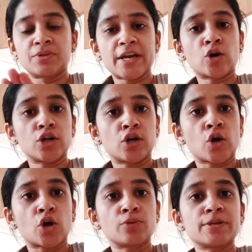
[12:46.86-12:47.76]
take all your
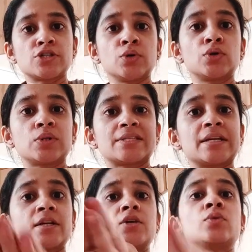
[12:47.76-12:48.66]
documents, you go to the
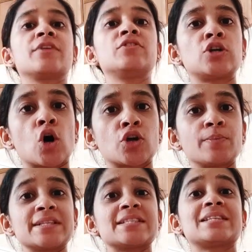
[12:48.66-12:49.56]
center, you give the documents.